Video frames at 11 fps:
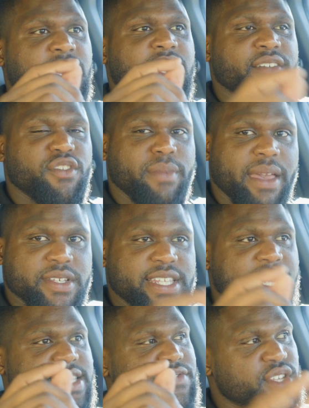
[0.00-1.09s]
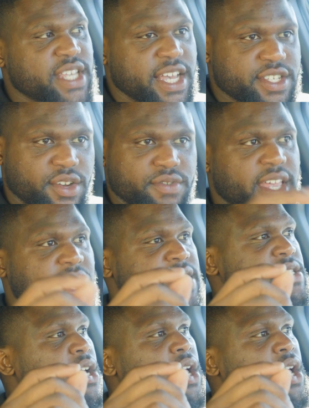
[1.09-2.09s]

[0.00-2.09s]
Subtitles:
if you made mistakes, if you said certain things,